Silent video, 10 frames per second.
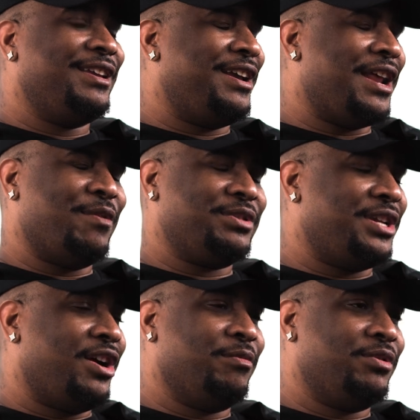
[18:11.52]
Yeah, that was
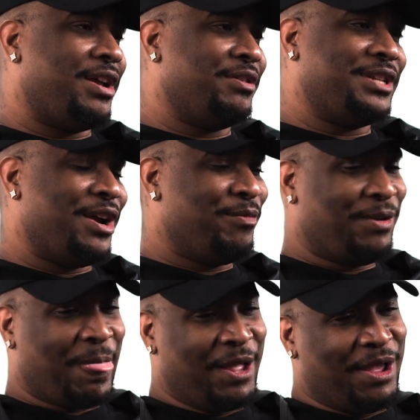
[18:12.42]
terrible. That was
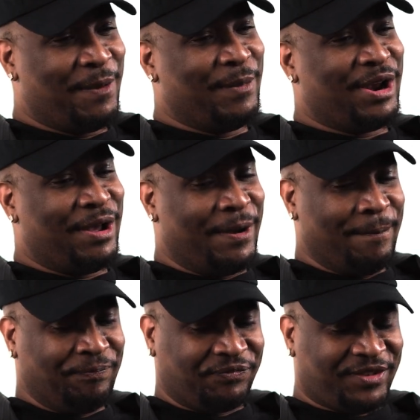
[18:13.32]
terrible. But
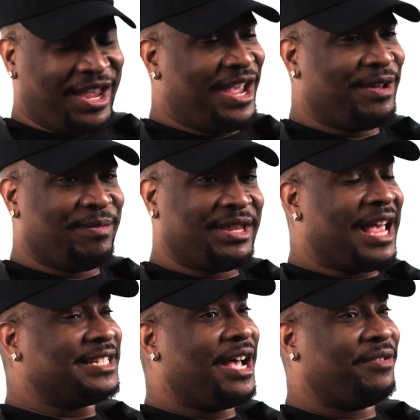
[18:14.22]
but
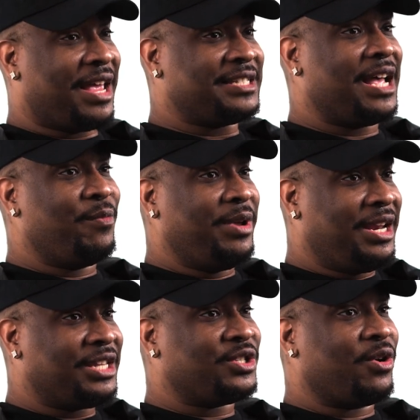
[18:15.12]
that's how We
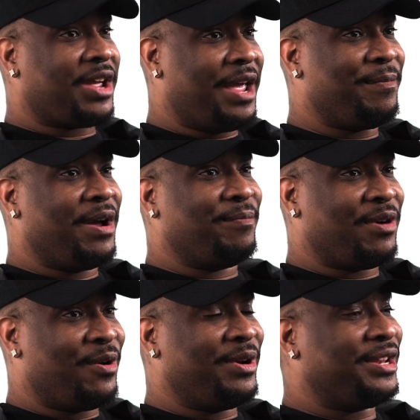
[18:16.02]
Need to Talk came up,
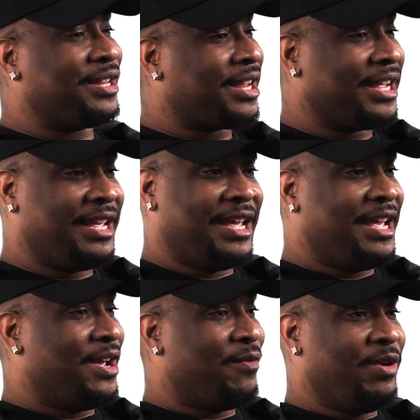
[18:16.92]
bro. And
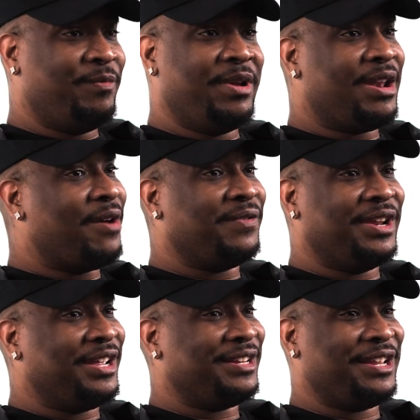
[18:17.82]
we've been
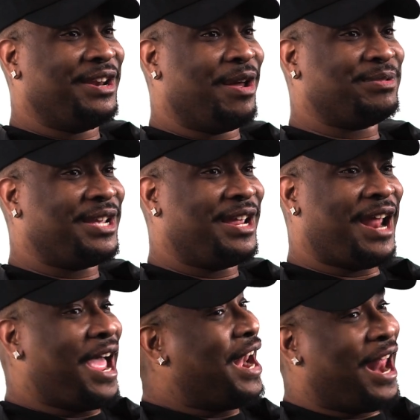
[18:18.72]
loving it. You know what I'm
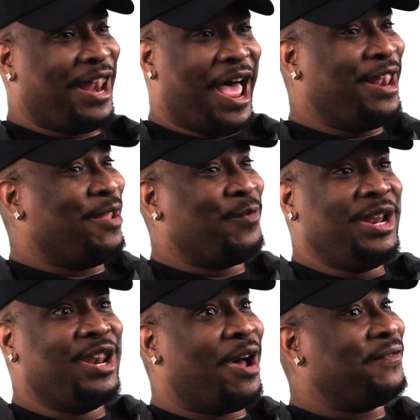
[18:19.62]
saying?
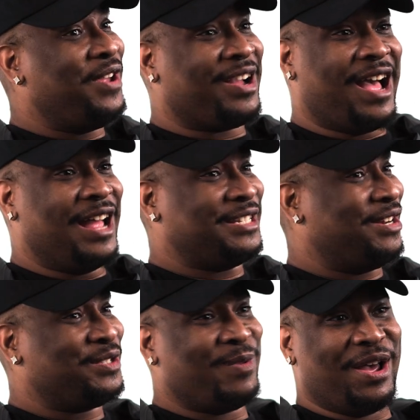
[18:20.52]
We love your
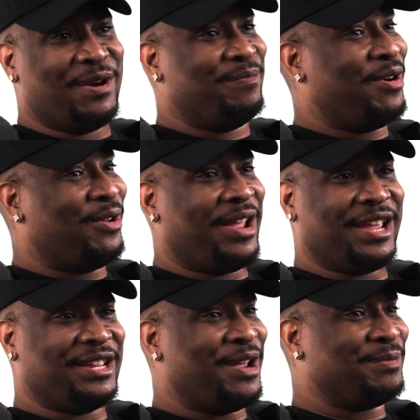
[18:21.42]
content as well, bro.
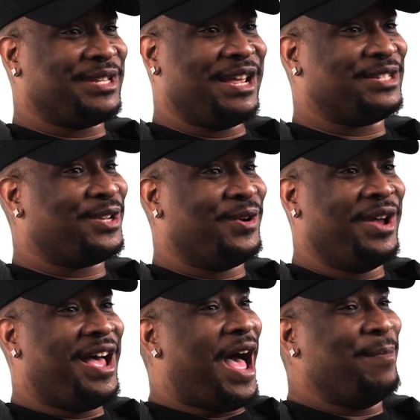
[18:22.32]
Like, you know what I'm saying?
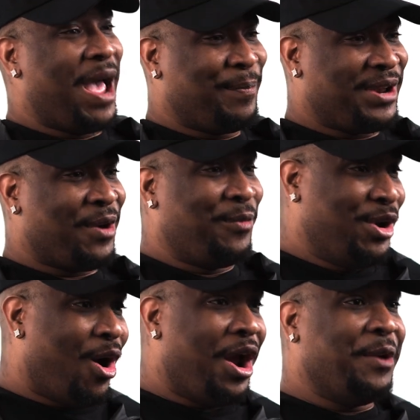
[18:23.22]
So I'm happy that
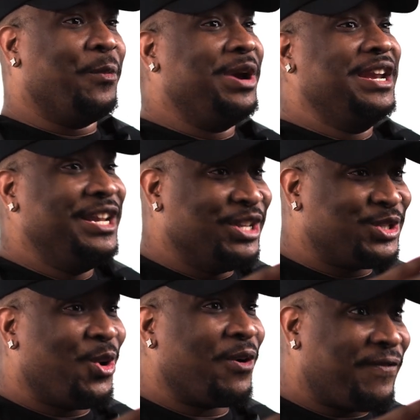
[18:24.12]
we are a We Need to
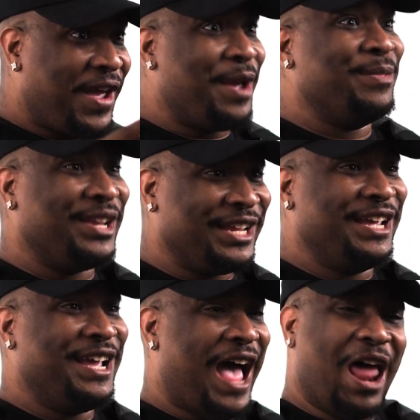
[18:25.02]
Talk family.
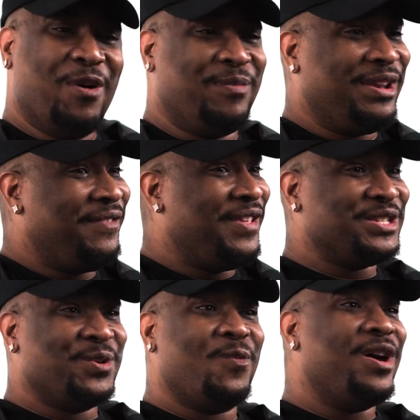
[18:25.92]
I don't believe
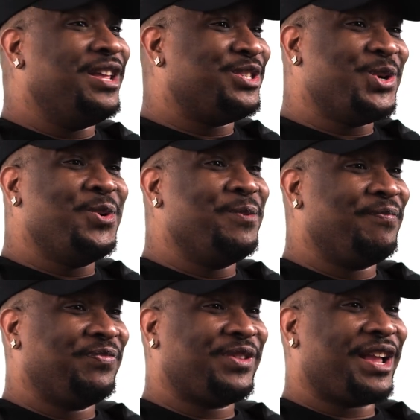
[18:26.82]
there's a one and two.
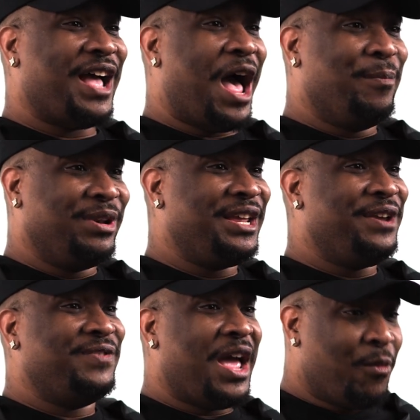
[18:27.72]
I
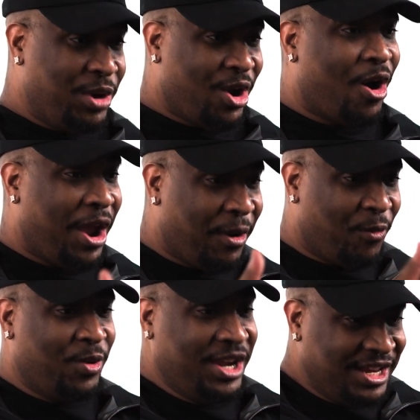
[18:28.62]
believe that we are a
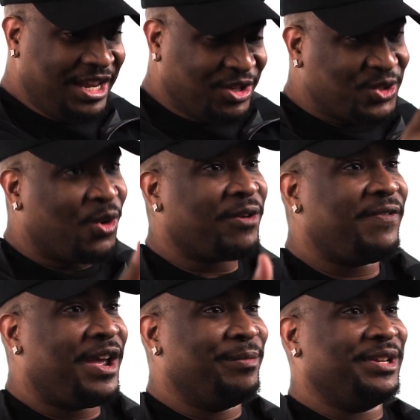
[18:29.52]
We Need to Talk
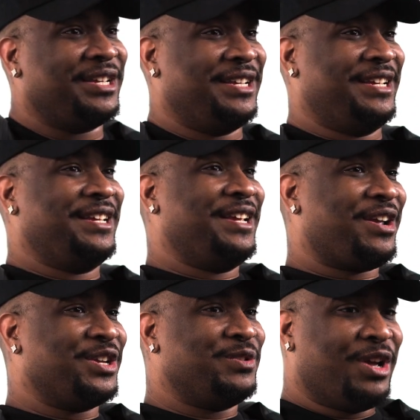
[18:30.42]
family.
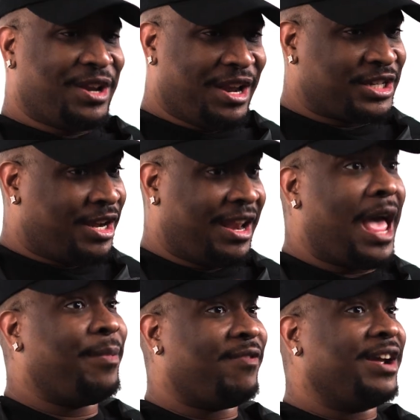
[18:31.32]
Because look at us
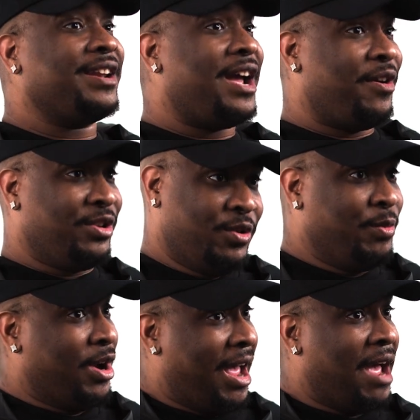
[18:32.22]
collabing right now. And you're
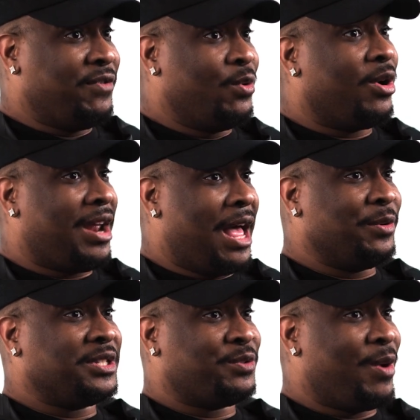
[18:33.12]
going to have you on
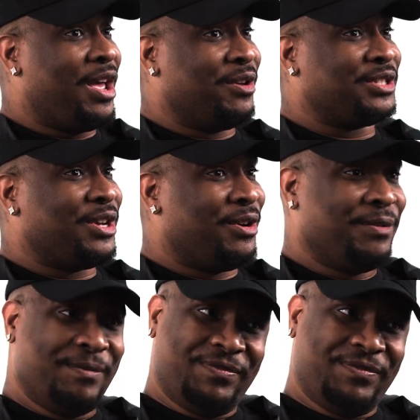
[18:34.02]
ours as well. So,